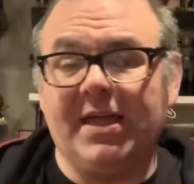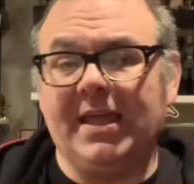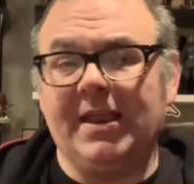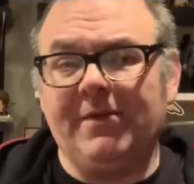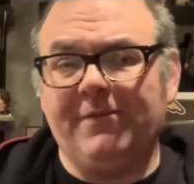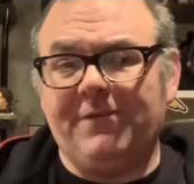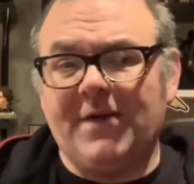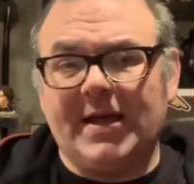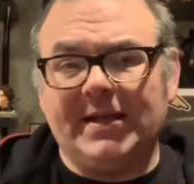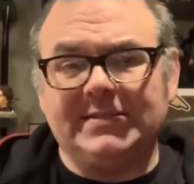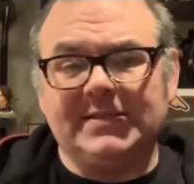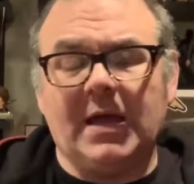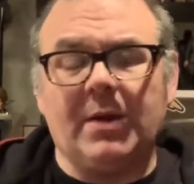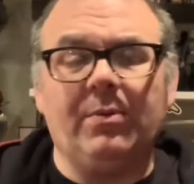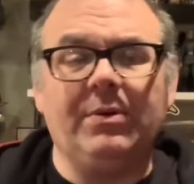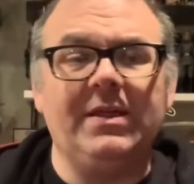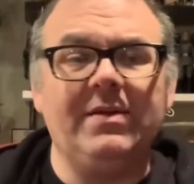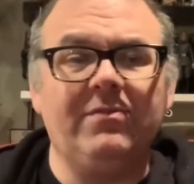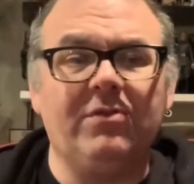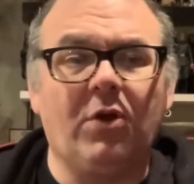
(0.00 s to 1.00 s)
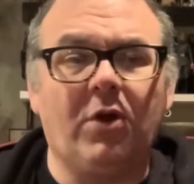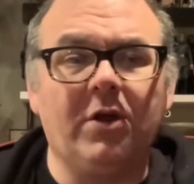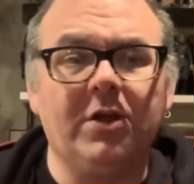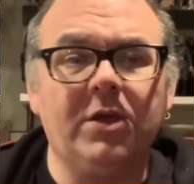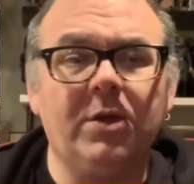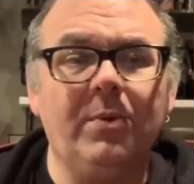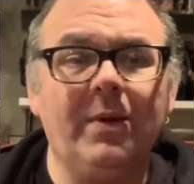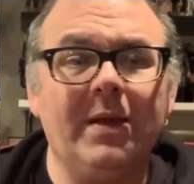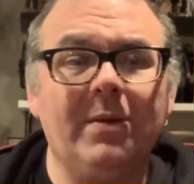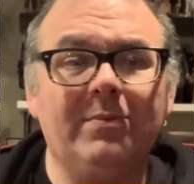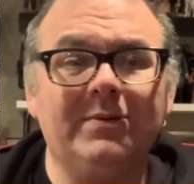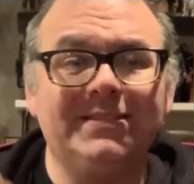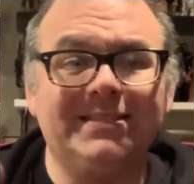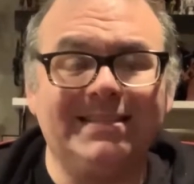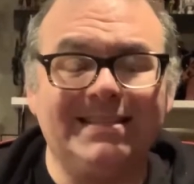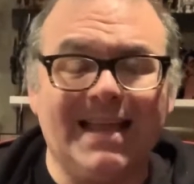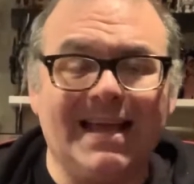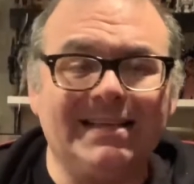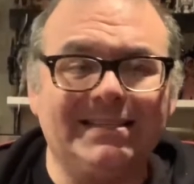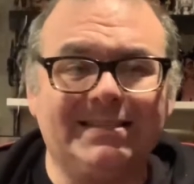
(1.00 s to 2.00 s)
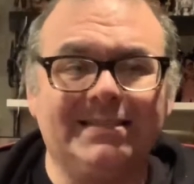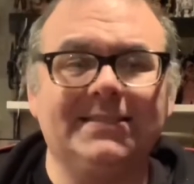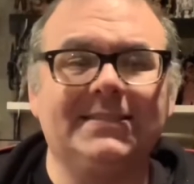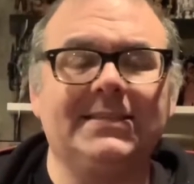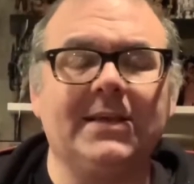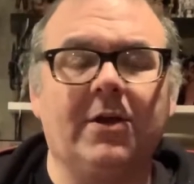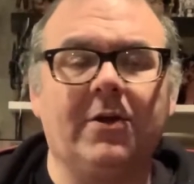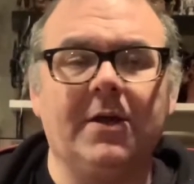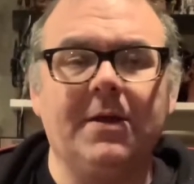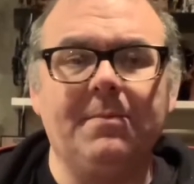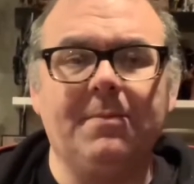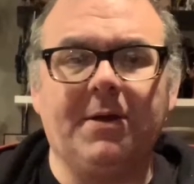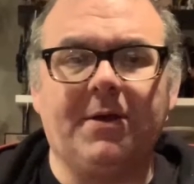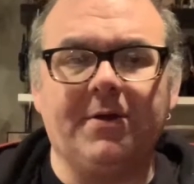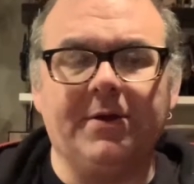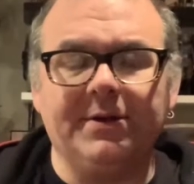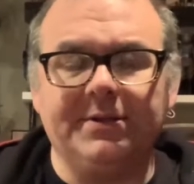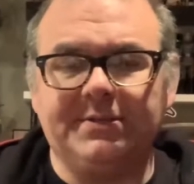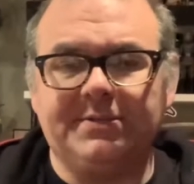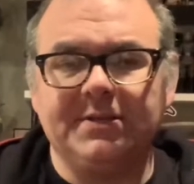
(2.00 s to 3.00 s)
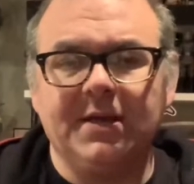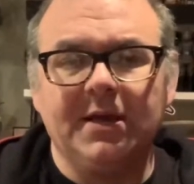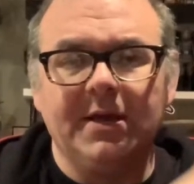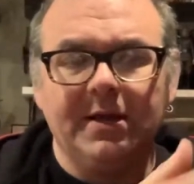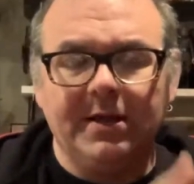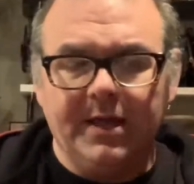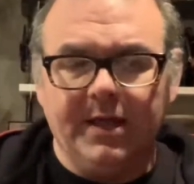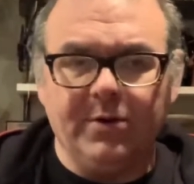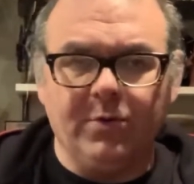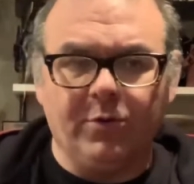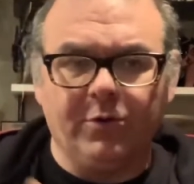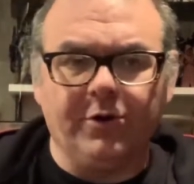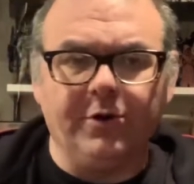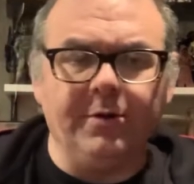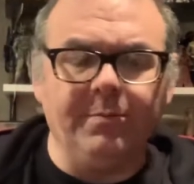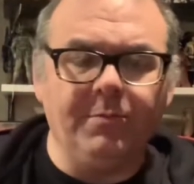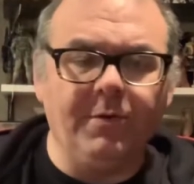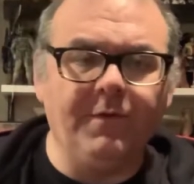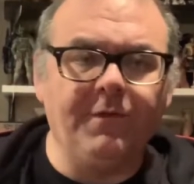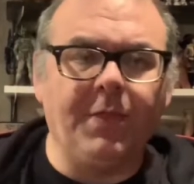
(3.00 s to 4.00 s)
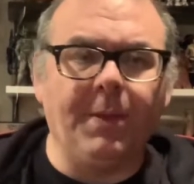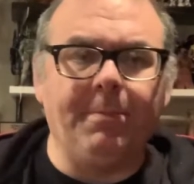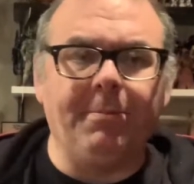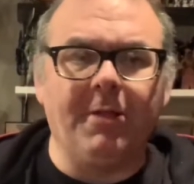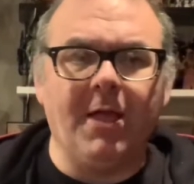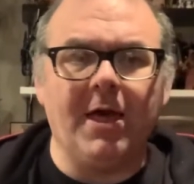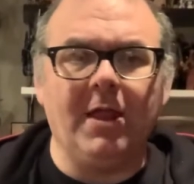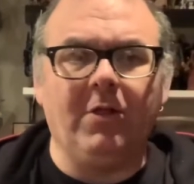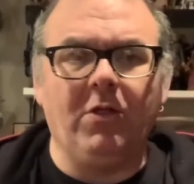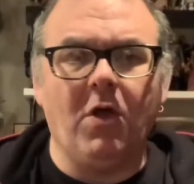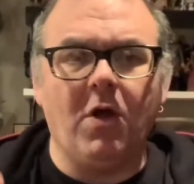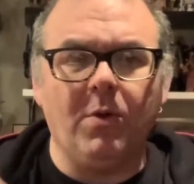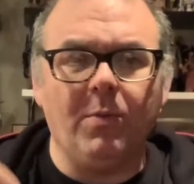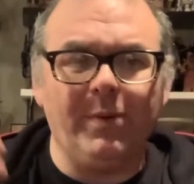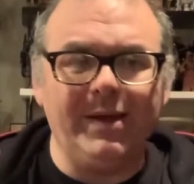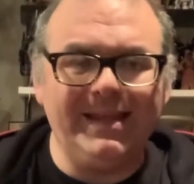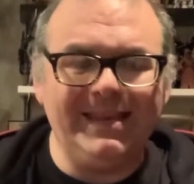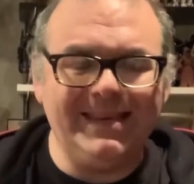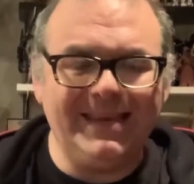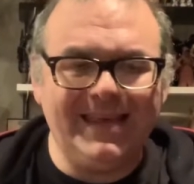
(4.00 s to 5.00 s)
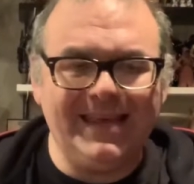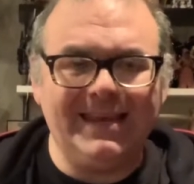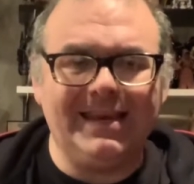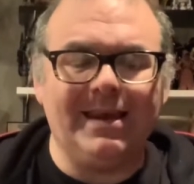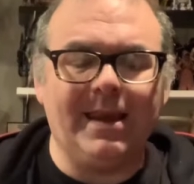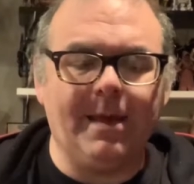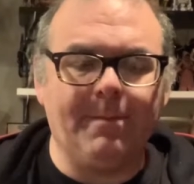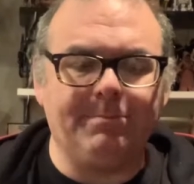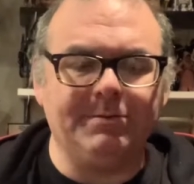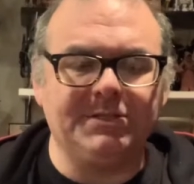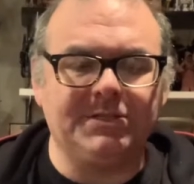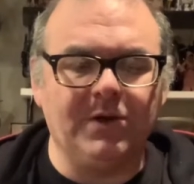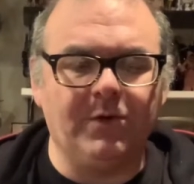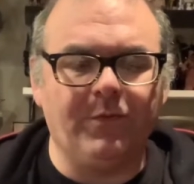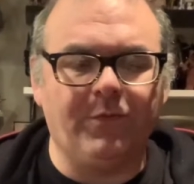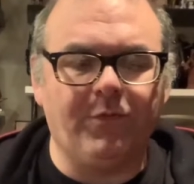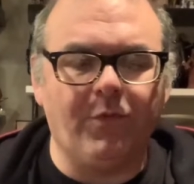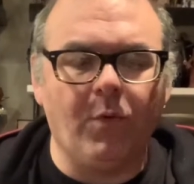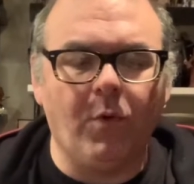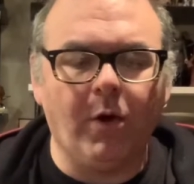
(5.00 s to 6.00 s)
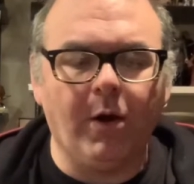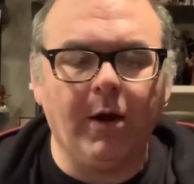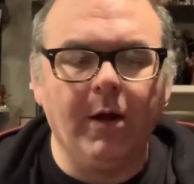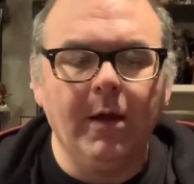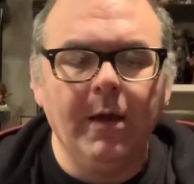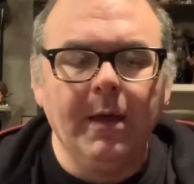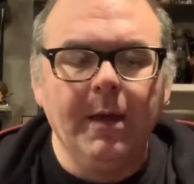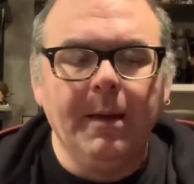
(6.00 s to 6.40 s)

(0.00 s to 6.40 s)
And in fact, I would even argue it was necessary, because in order to move the plot along, we needed episode 4.